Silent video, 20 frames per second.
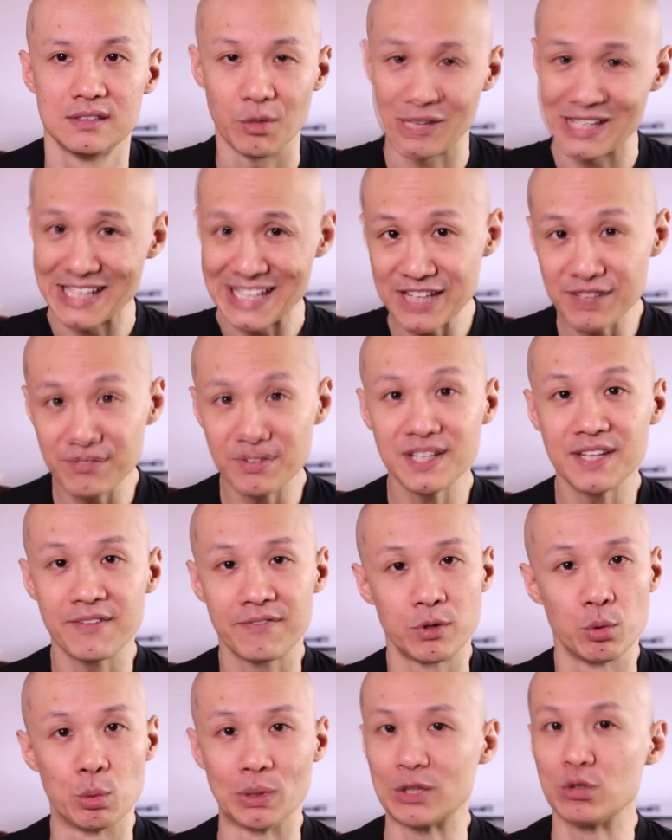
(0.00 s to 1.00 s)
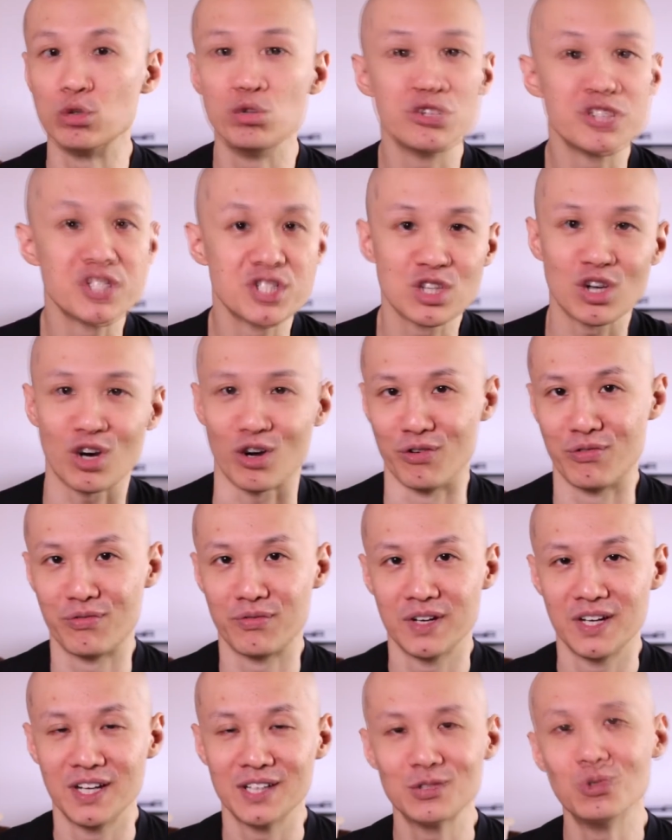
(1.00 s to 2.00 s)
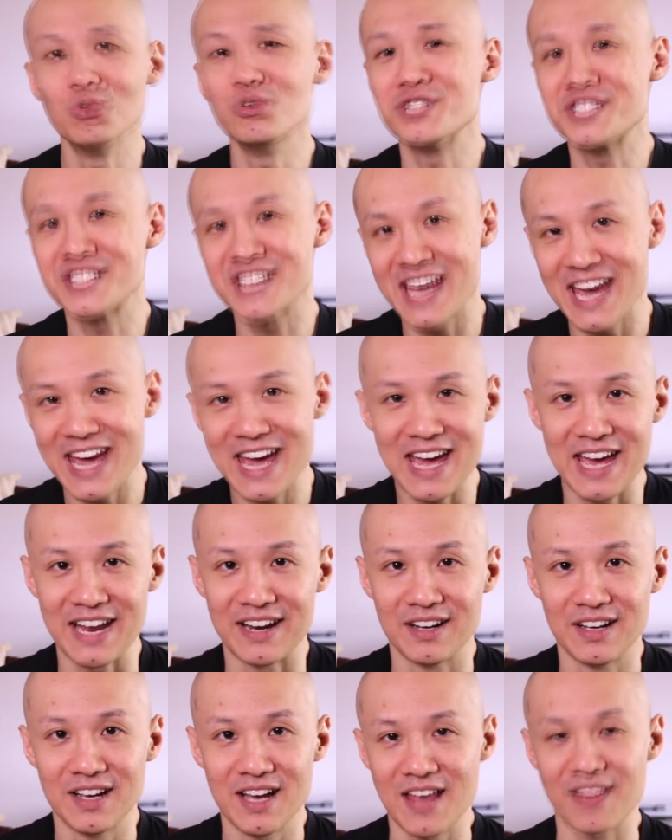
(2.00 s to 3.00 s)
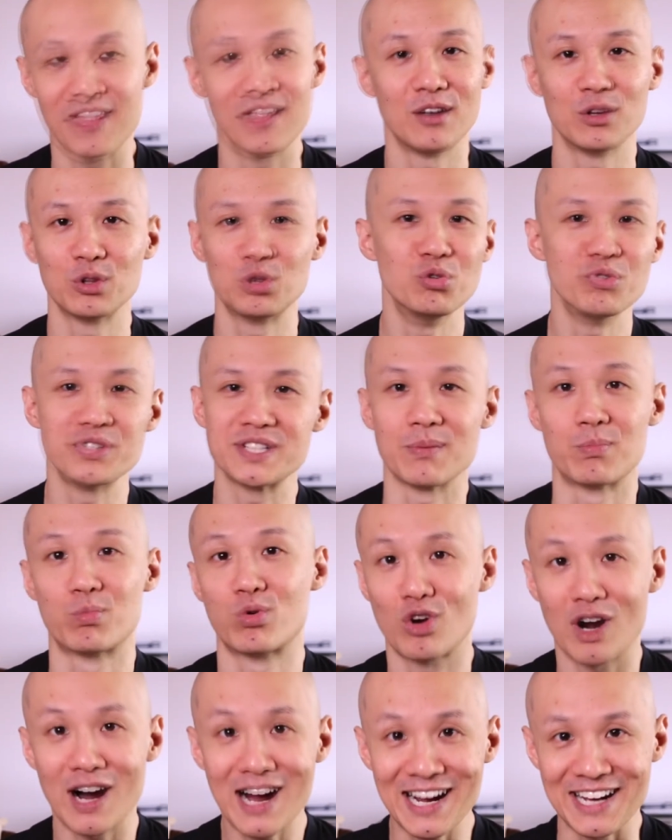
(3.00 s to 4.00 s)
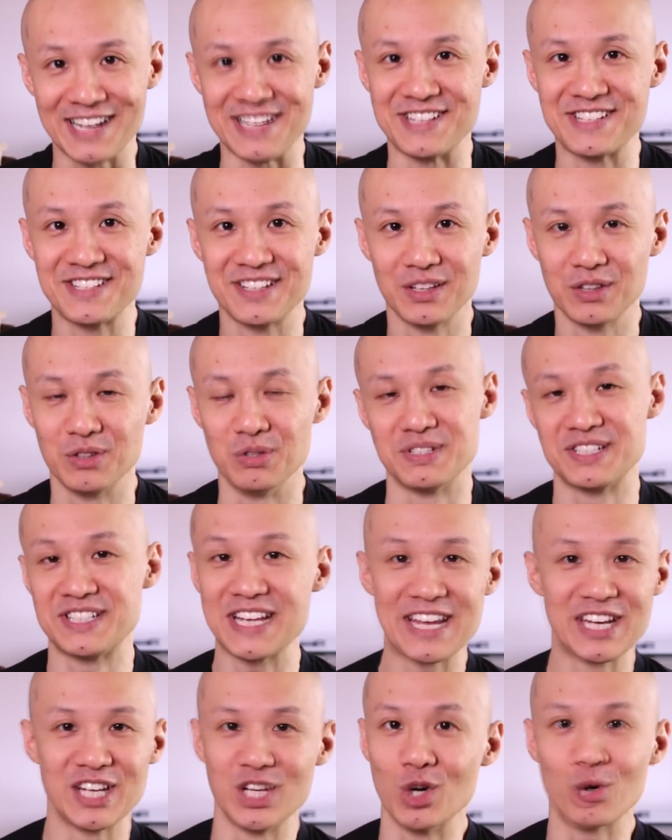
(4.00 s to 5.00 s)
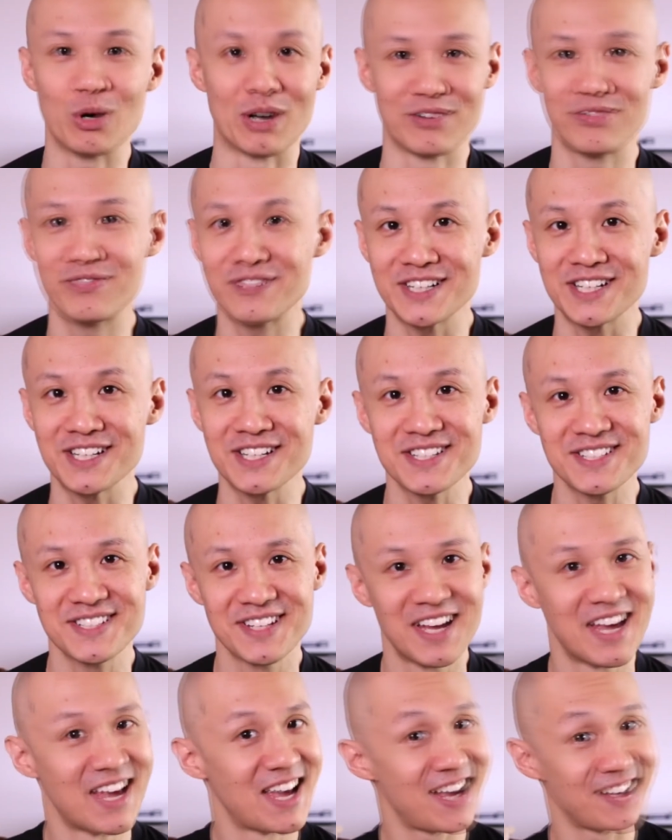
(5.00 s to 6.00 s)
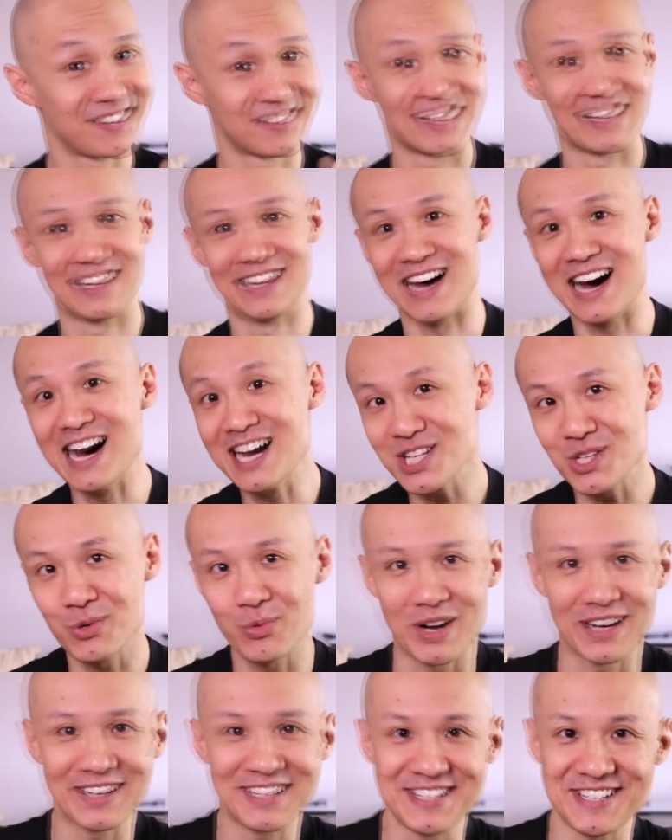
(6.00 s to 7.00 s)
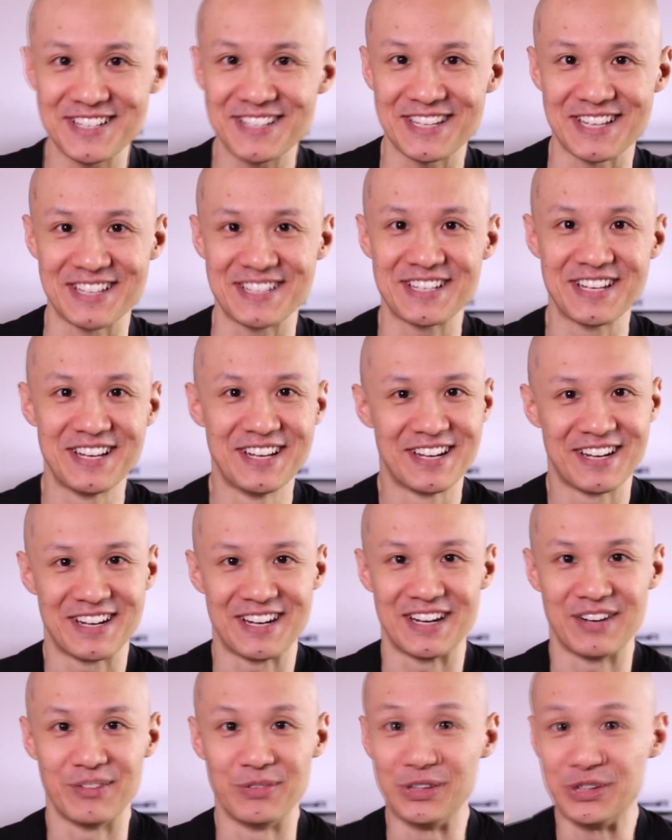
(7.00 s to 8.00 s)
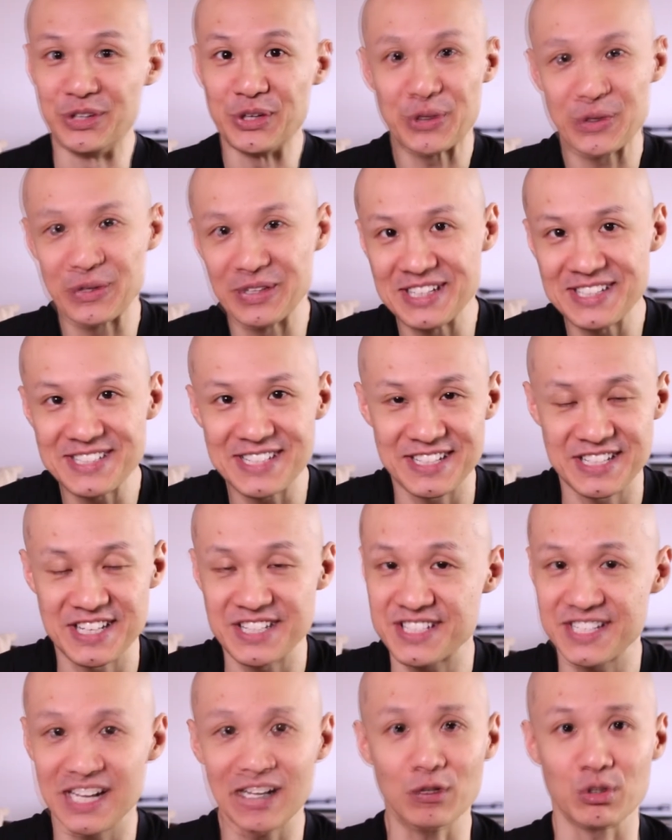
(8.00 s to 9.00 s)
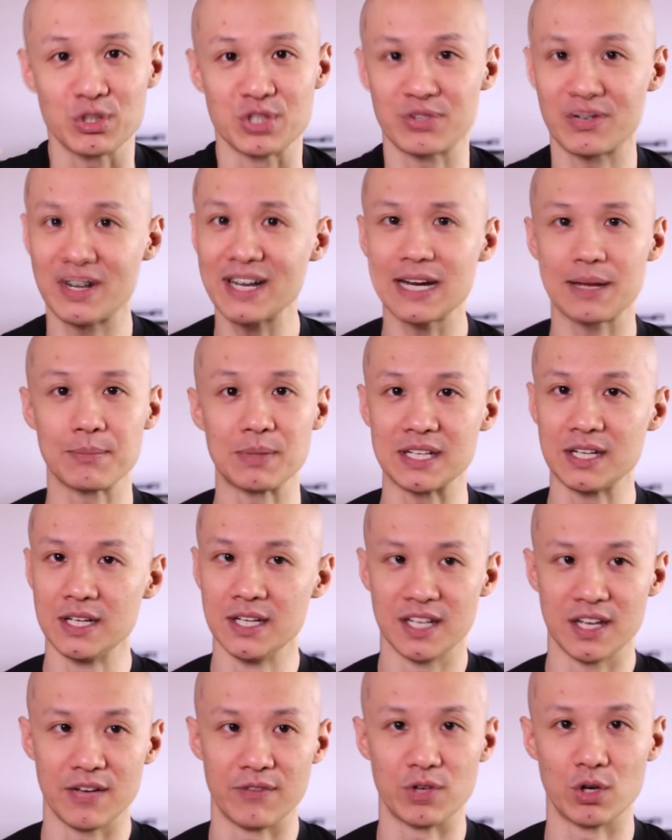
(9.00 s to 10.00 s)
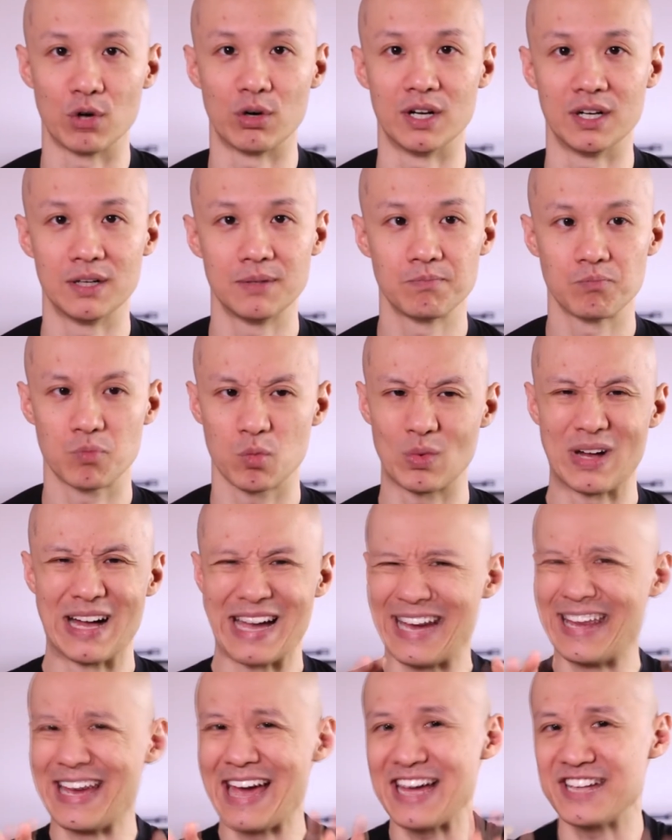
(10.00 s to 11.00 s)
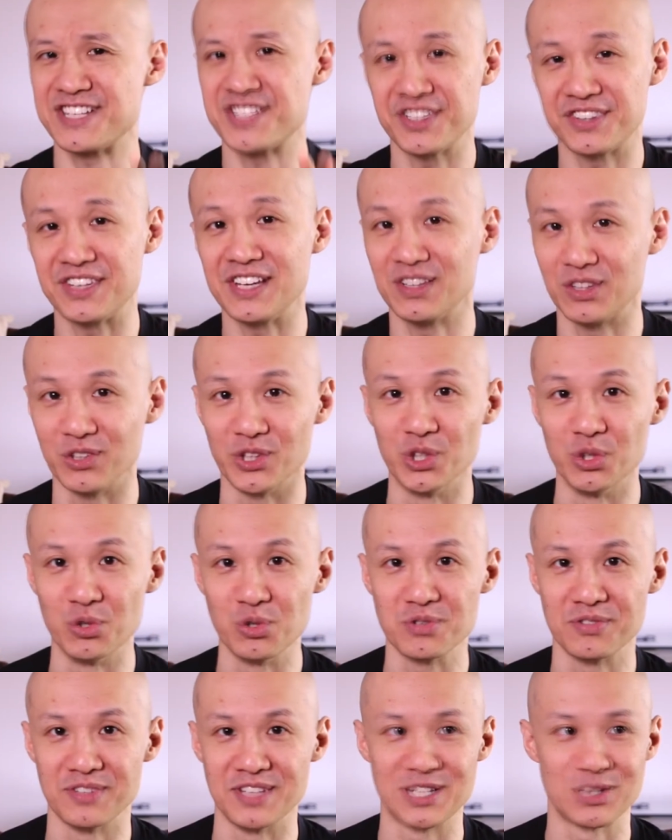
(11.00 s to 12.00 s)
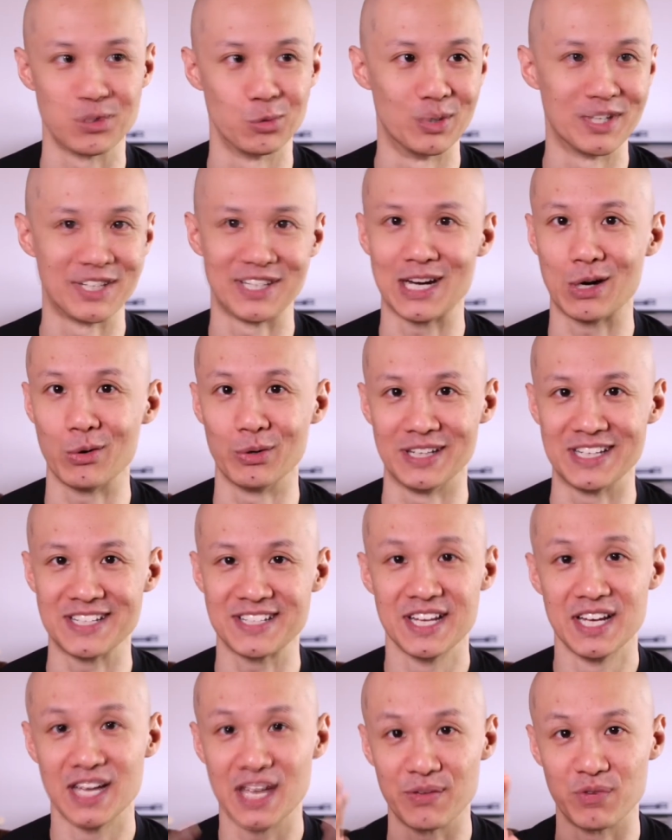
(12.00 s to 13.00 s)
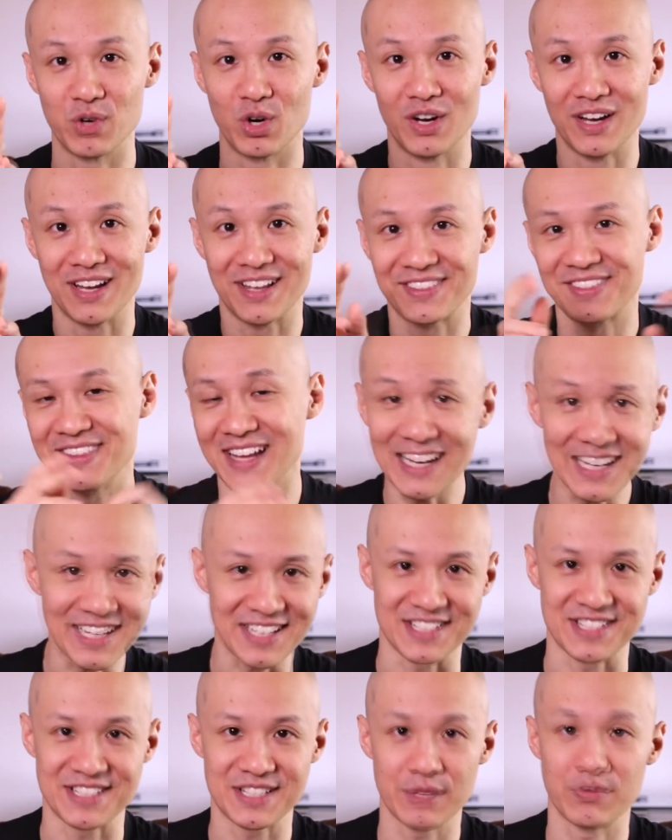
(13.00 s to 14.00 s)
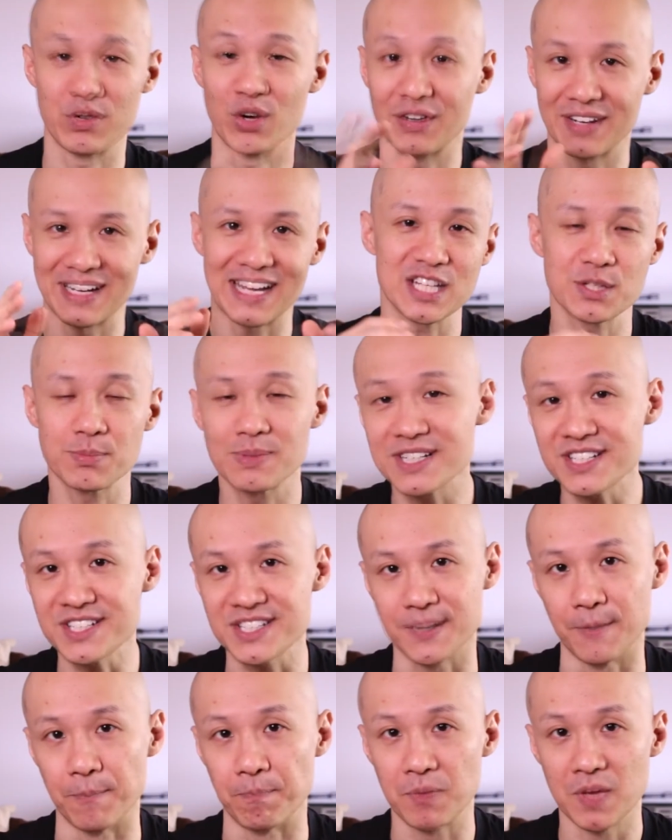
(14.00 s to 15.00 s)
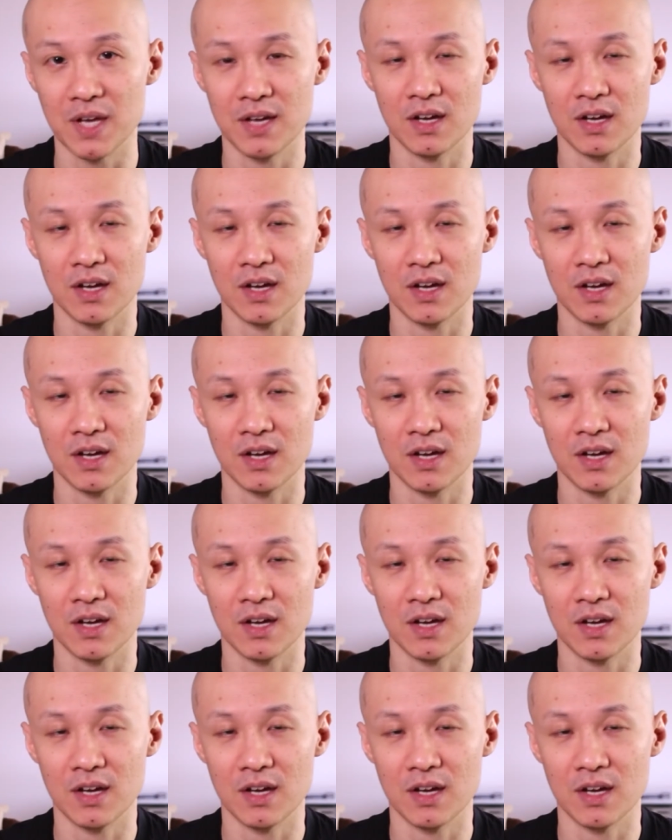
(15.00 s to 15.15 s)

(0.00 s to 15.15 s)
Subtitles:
Now, even if you were too soft, too scared, and too surprised to say no at first, hey, that last one isn't as ridiculous as it sounds, right? I mean, if you're I hesitate to use this word nowadays, if you're a nice person,